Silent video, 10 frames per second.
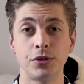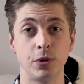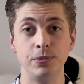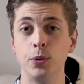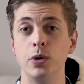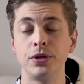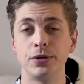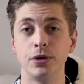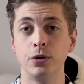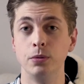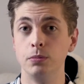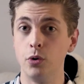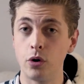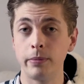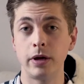So if you want to know
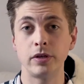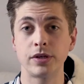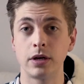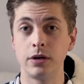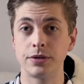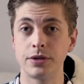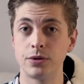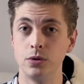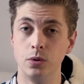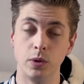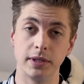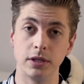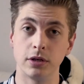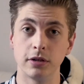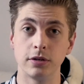more about these classes or what they
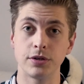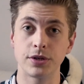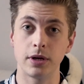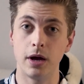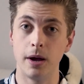taught us,